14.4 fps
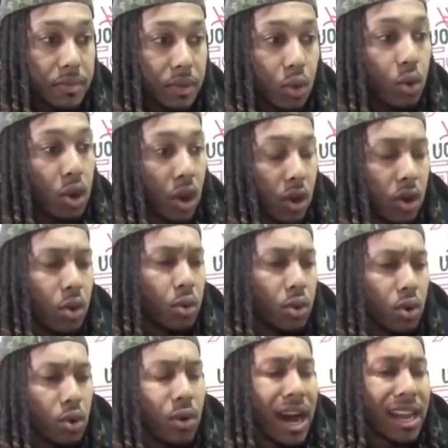
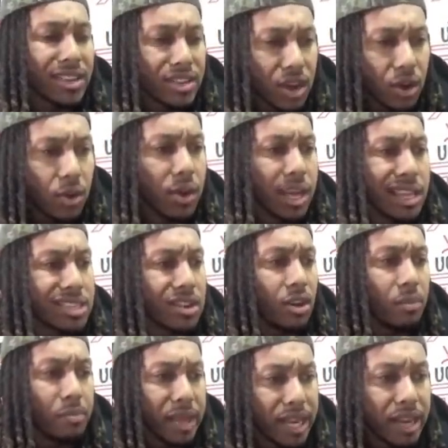who I know is
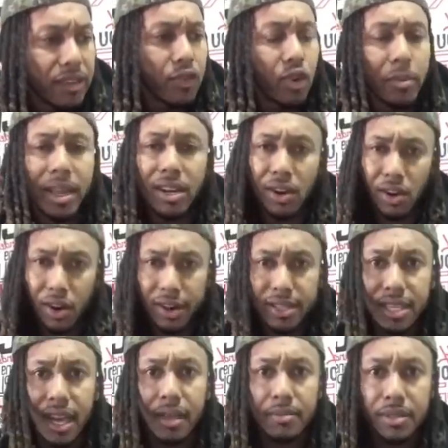going to be there for me in the hard
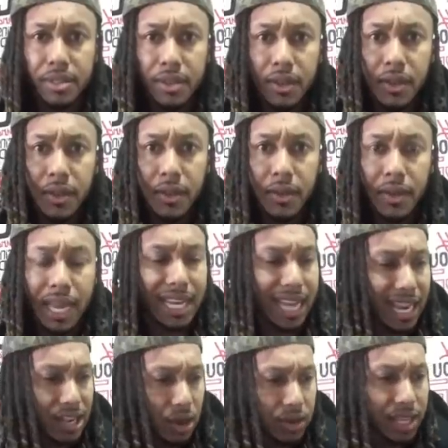times. And
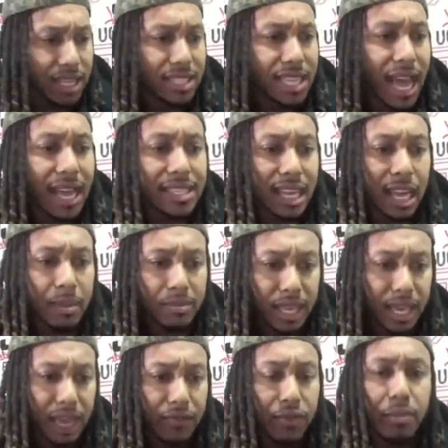they know the exact same
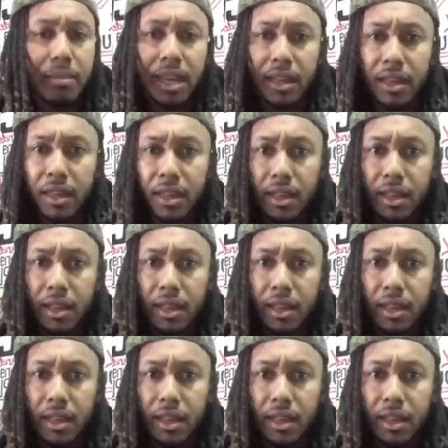thing from me.